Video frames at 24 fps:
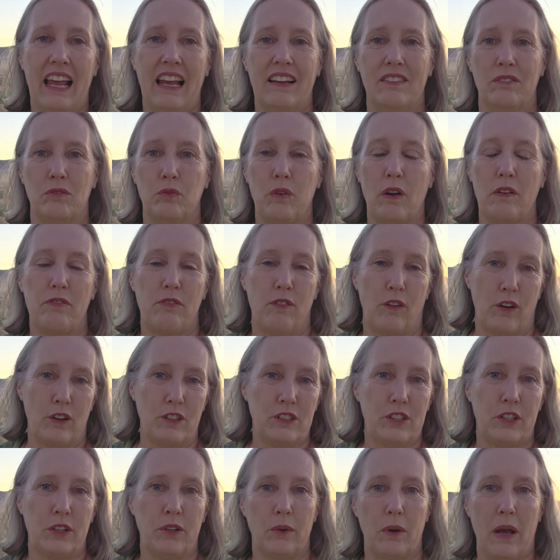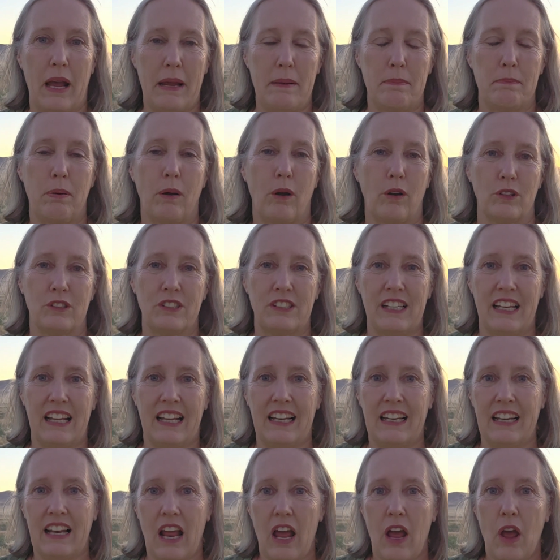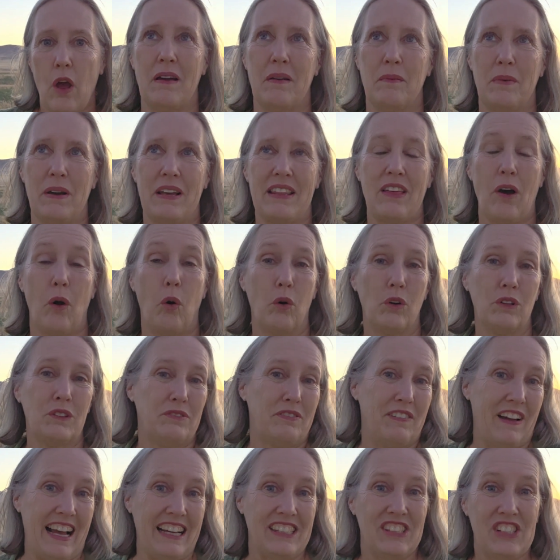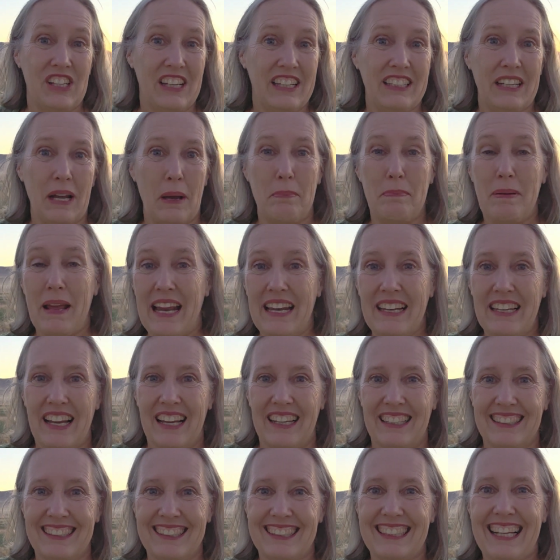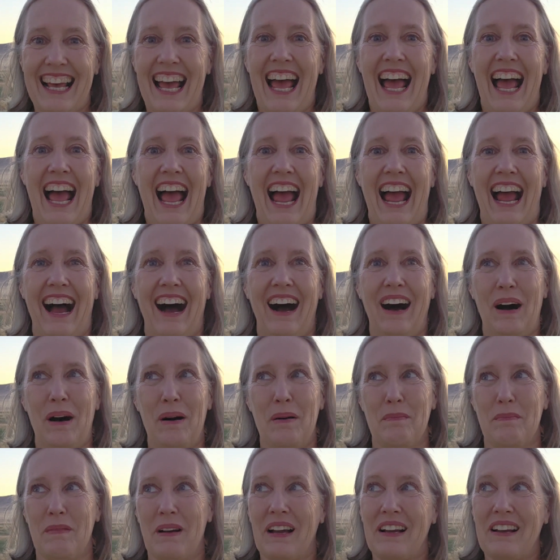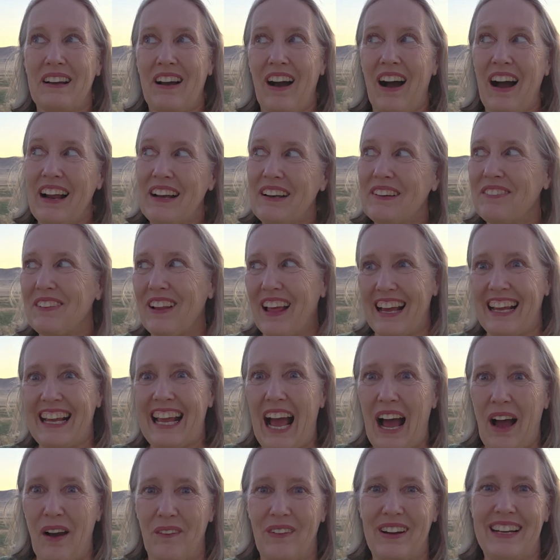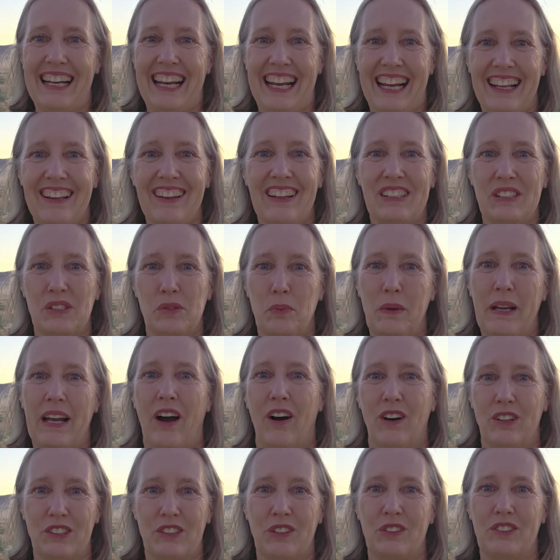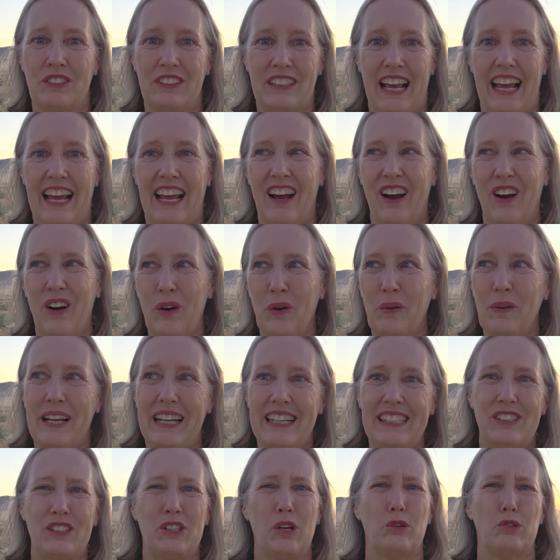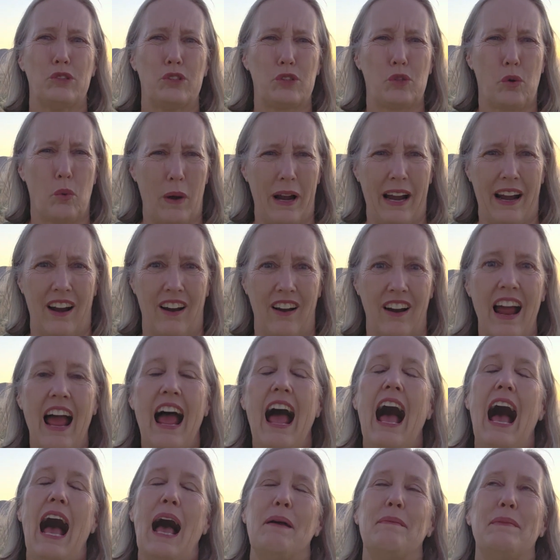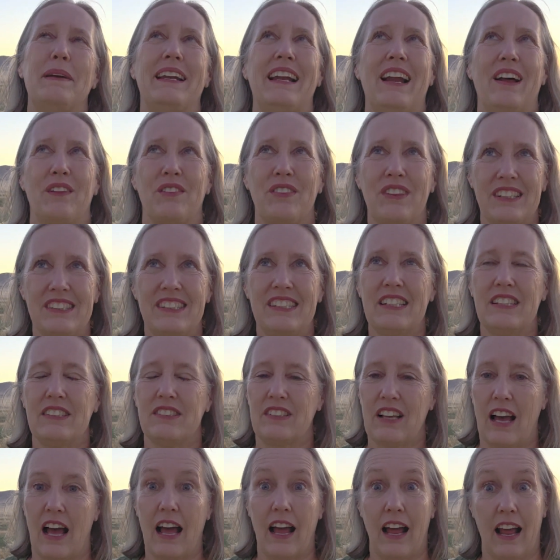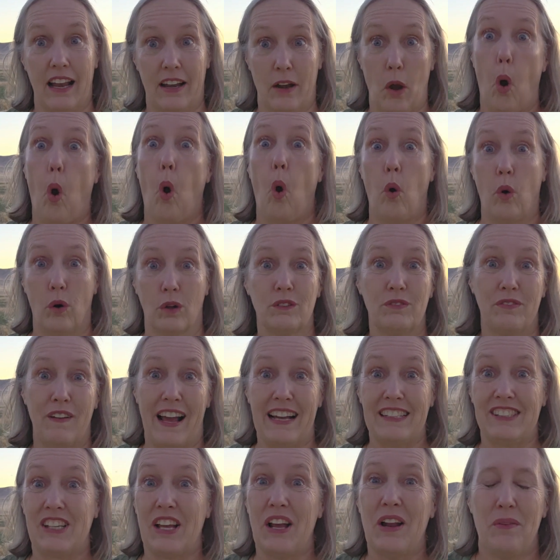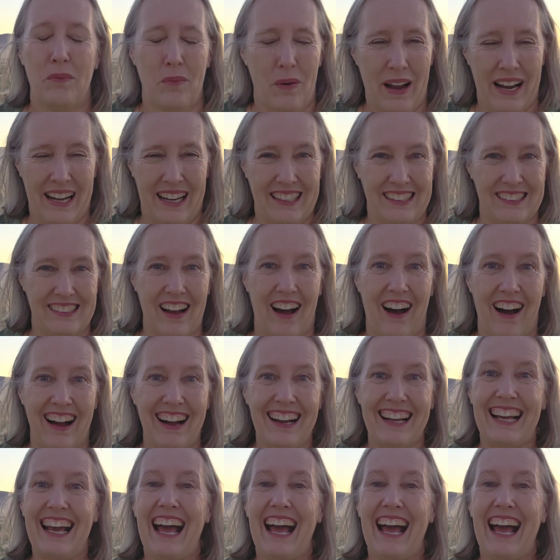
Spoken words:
referred to a person with old-fashioned opinions, kind of like how in English we also say, oh, he's so square. I mean, now this is an old-fashioned way to talk.